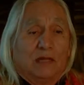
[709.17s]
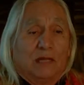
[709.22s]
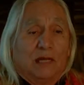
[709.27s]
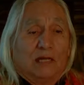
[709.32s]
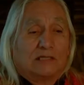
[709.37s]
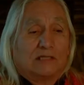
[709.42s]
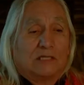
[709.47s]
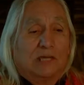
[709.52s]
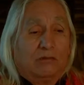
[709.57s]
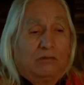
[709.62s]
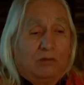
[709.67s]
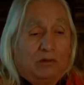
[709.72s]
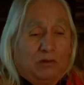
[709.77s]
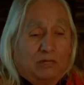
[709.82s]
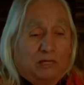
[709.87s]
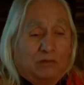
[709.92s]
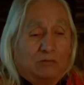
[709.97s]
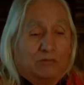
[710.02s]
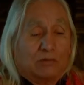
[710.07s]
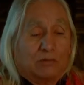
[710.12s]
as they were
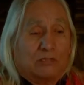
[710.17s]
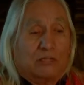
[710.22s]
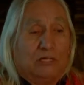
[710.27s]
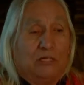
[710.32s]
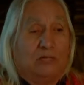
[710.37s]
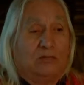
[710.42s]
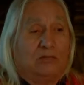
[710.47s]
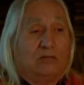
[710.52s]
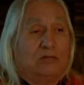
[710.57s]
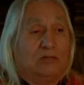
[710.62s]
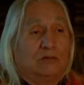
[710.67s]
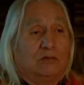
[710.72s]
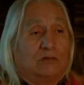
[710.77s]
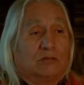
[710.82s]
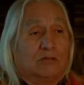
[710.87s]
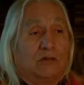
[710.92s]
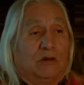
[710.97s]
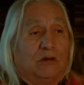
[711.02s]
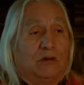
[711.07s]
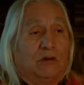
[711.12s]
going to proceed to do
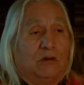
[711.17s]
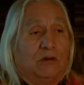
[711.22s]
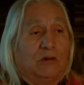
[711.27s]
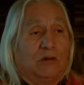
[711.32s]
so.